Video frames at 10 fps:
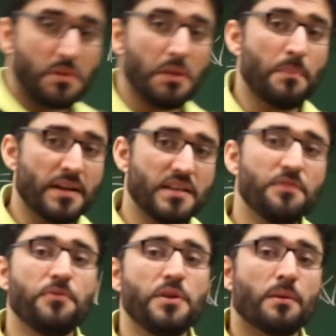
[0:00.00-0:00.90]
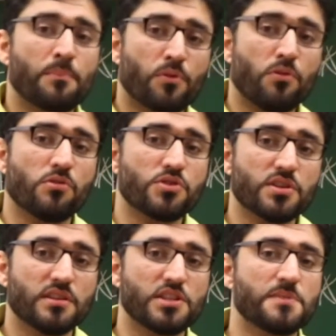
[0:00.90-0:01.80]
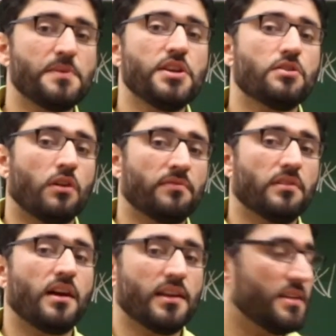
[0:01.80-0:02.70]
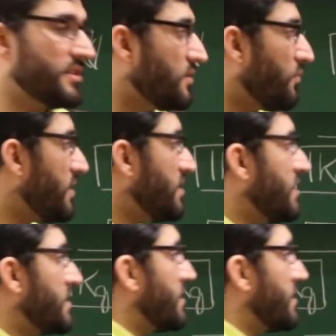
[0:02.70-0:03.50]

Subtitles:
But if we approach the speed of light, which is